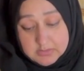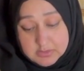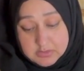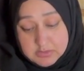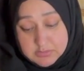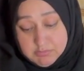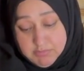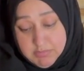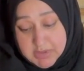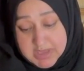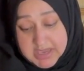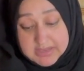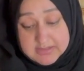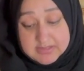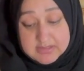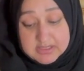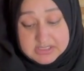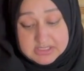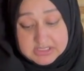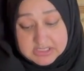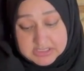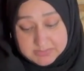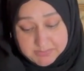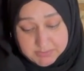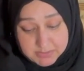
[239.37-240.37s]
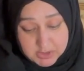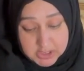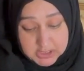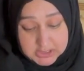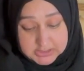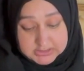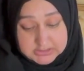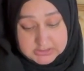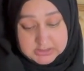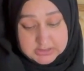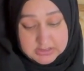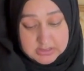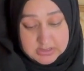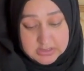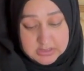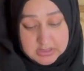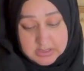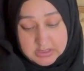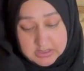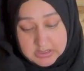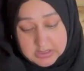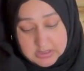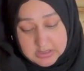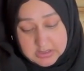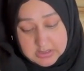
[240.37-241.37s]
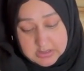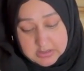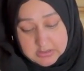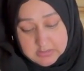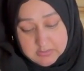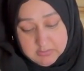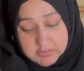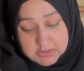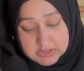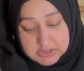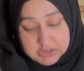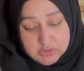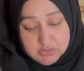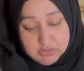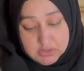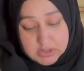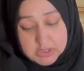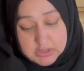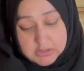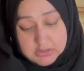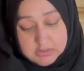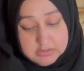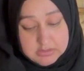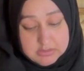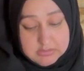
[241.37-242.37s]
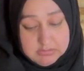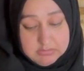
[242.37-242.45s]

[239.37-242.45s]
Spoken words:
make the deep cuts when you are,